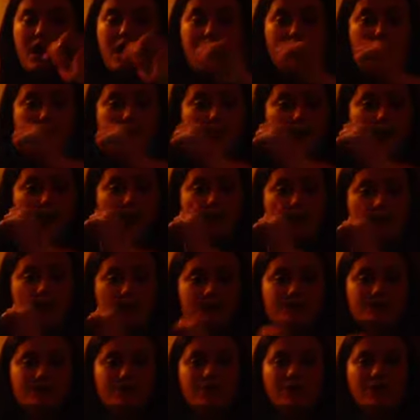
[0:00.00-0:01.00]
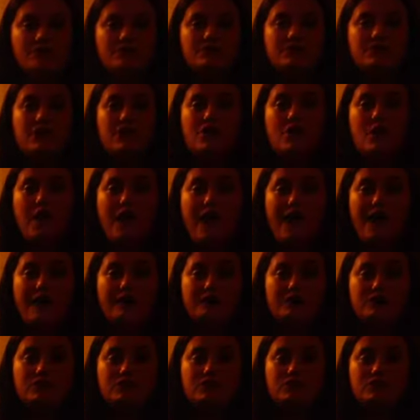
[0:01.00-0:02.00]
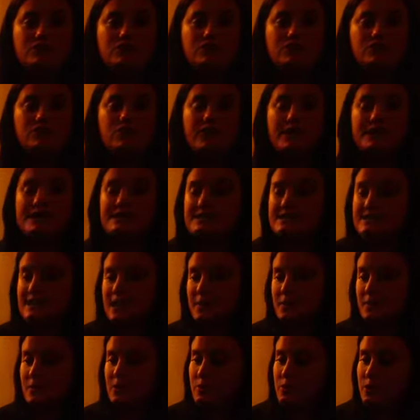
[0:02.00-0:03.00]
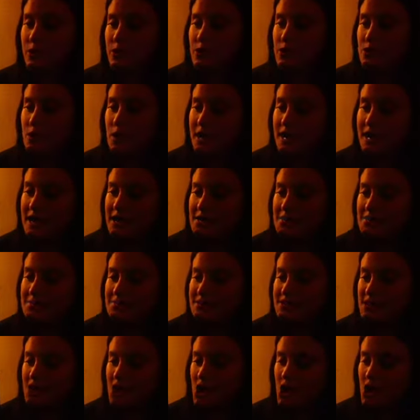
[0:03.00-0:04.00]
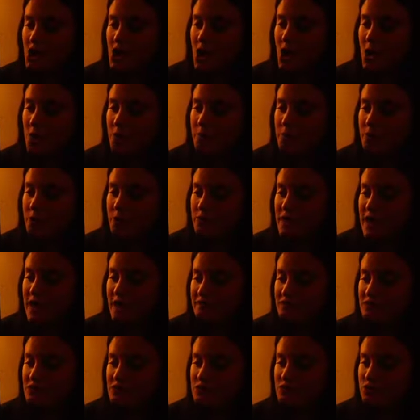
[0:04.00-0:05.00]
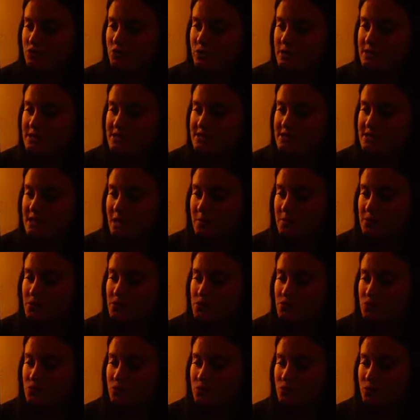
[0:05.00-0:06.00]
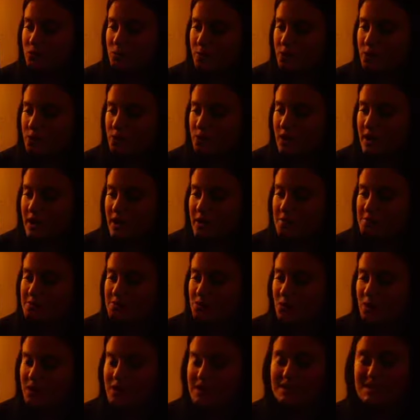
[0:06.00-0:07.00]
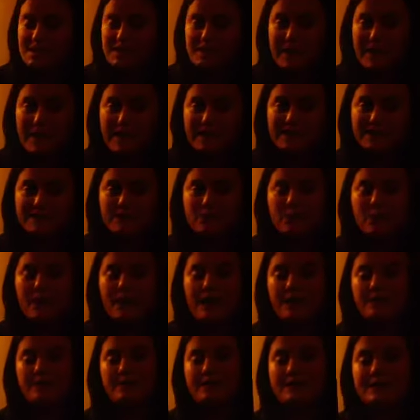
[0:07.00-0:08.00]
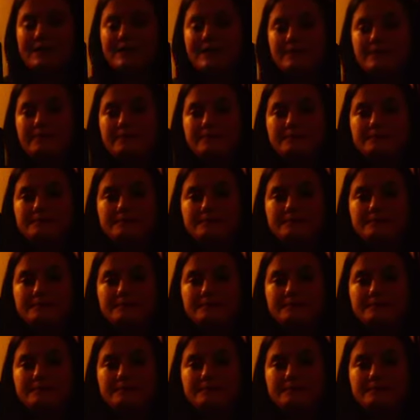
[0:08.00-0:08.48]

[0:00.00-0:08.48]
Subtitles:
There's also after-school and summer programs. Both after-school and summer school programs are expanding rapidly.